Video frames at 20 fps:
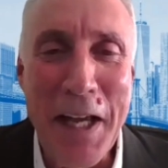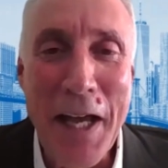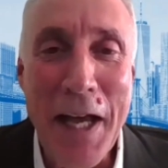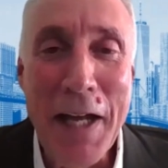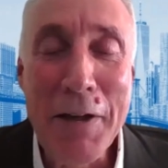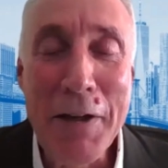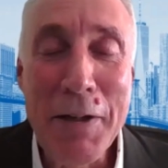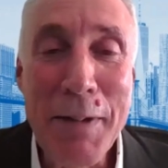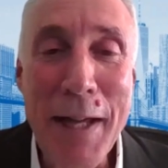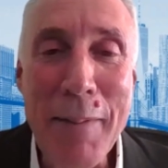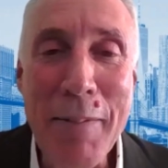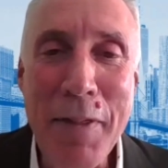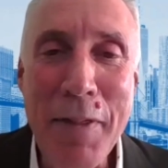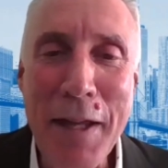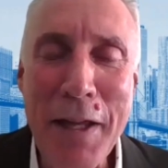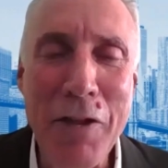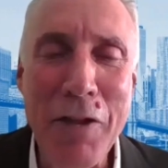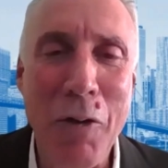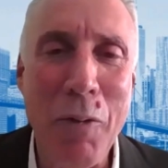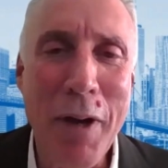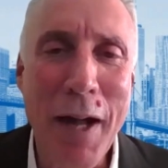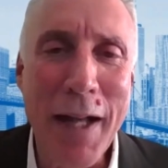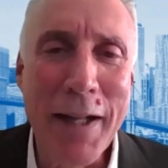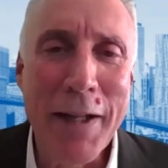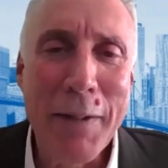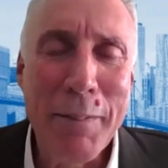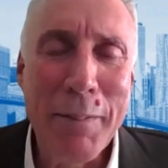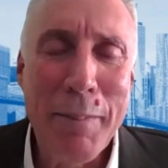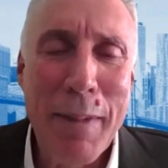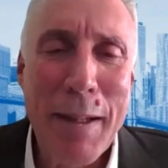It's the same thing though. But I
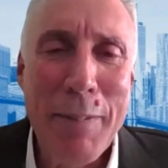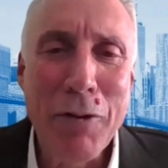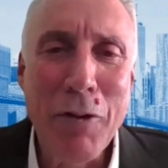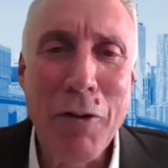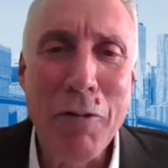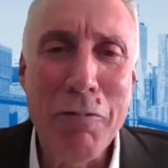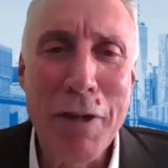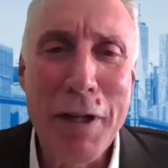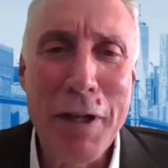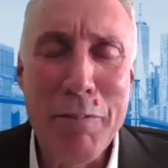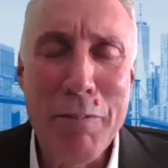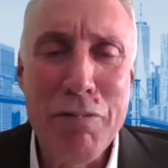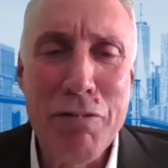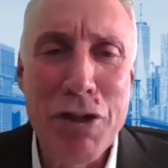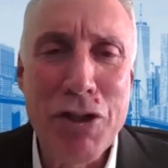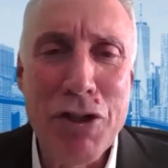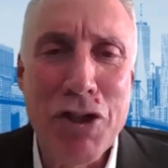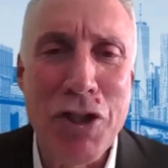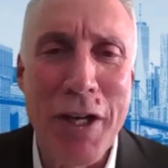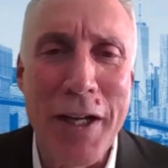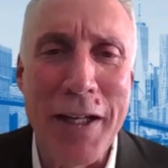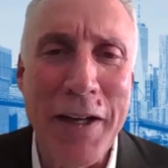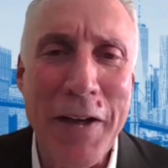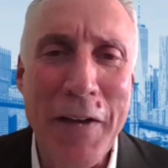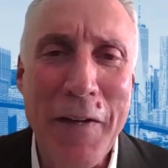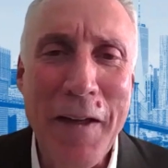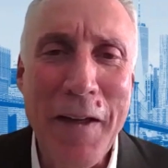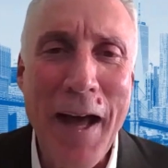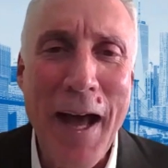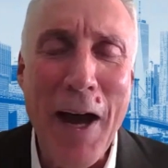think people don't really appreciate
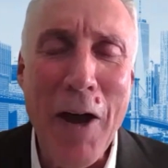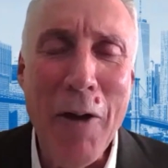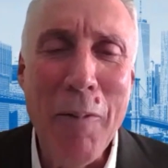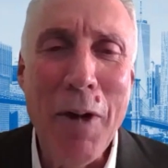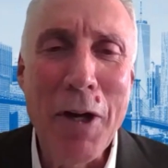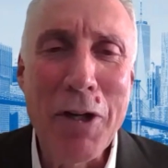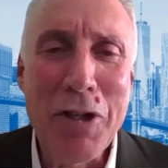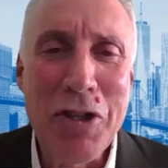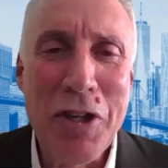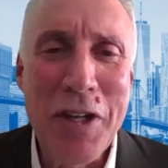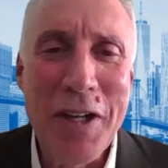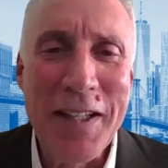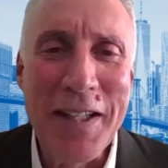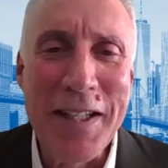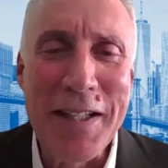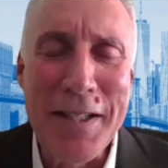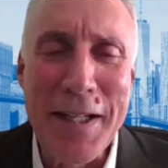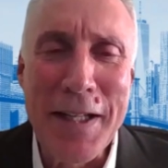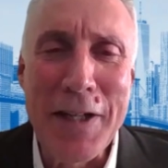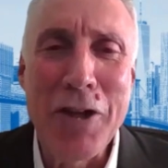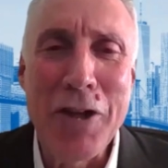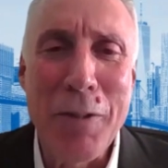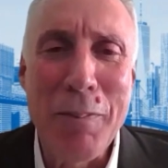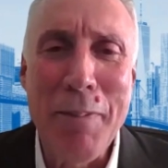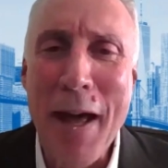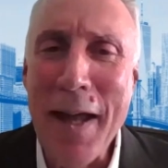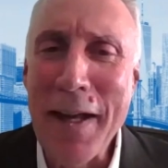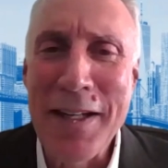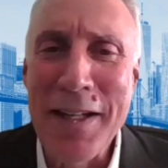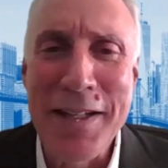how much this
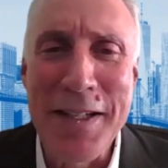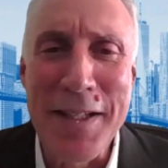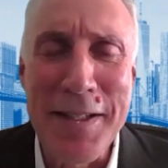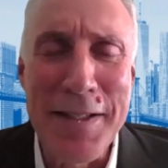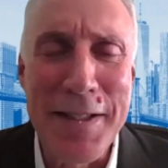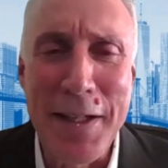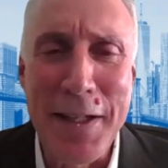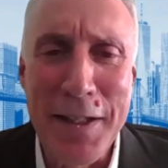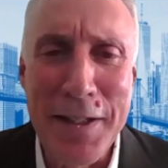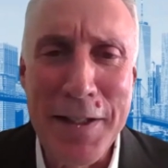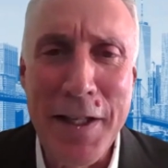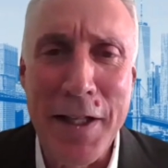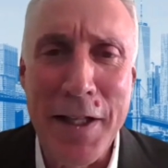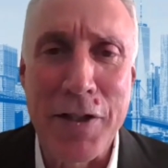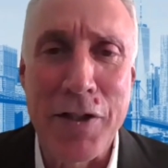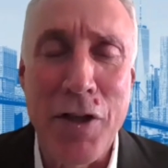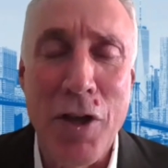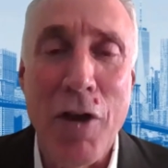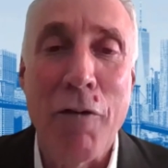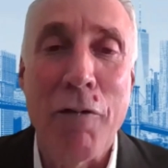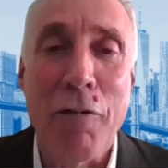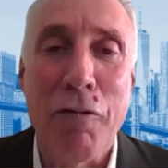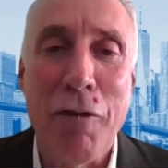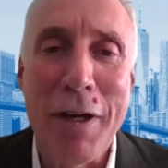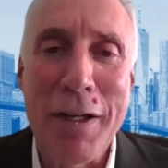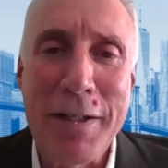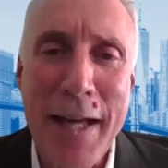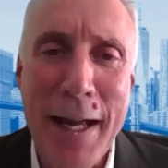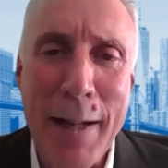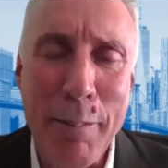interdependency still exists. For
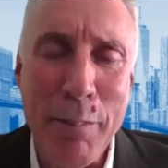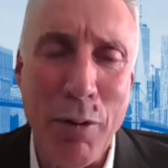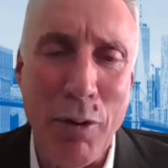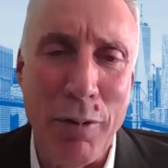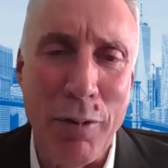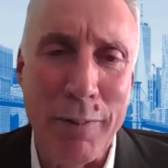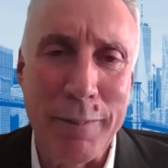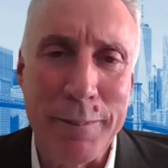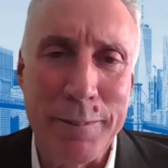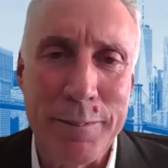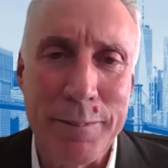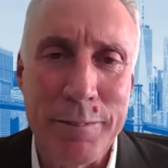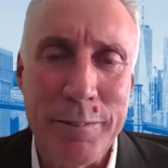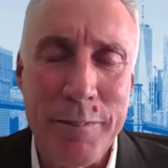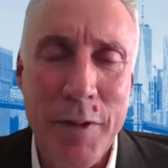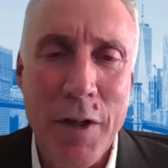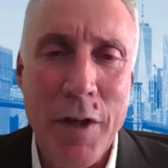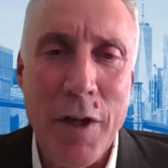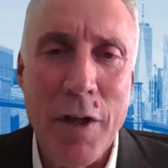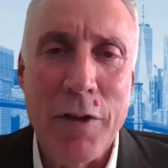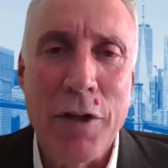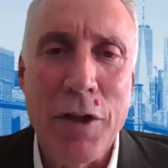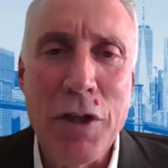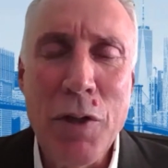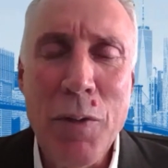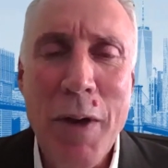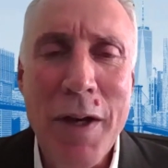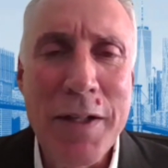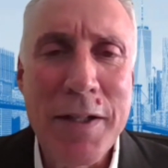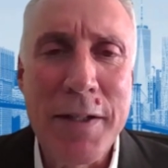example, the
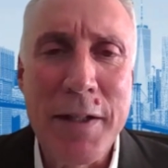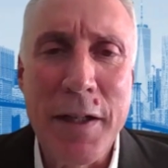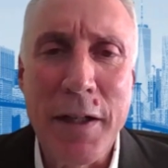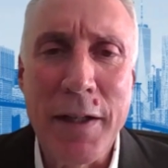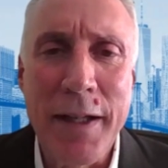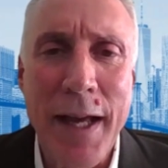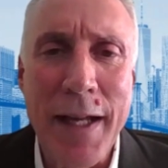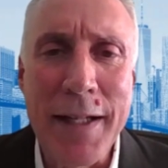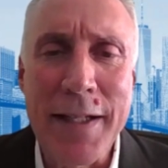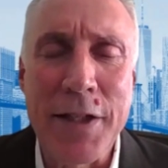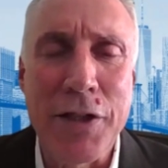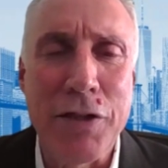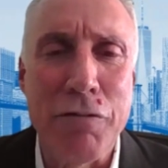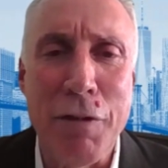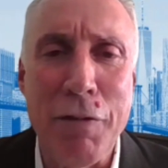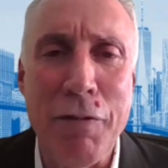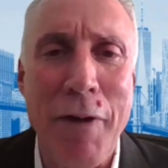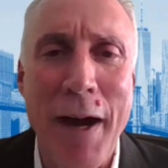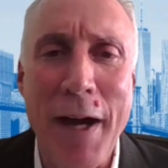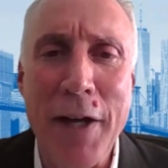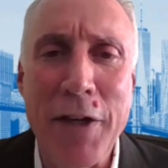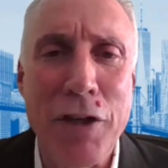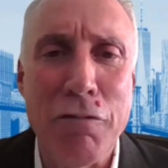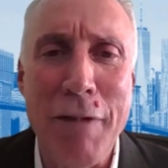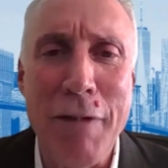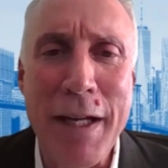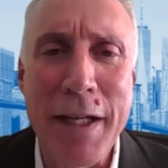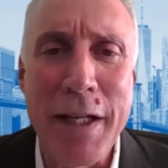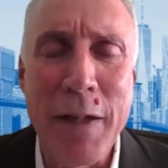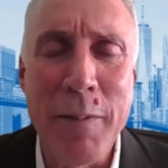U.S. still gets its refined
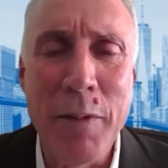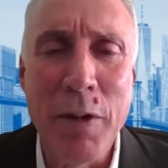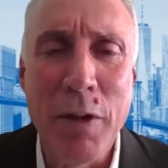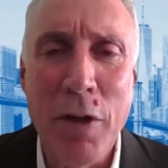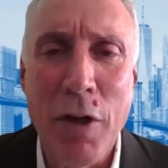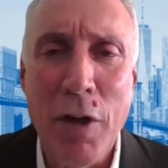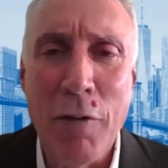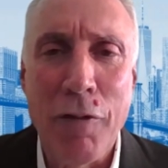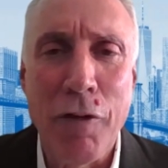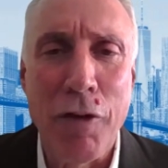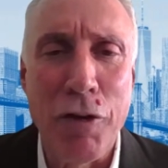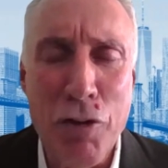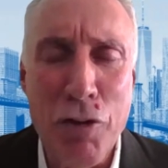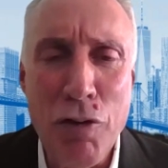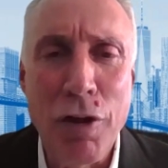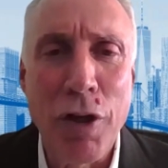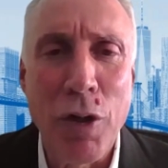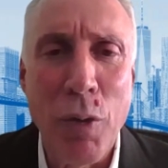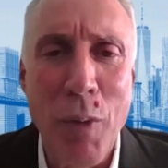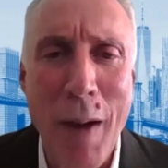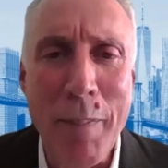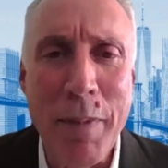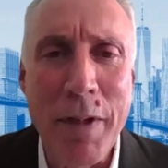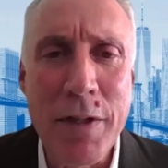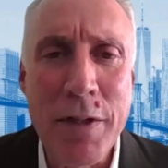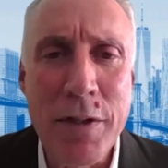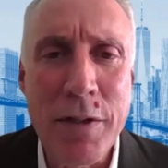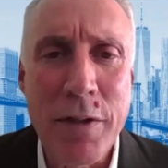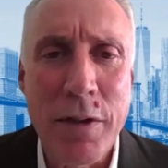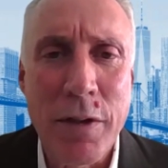uranium for nuclear
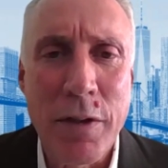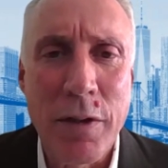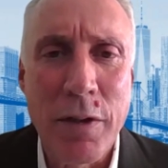weapons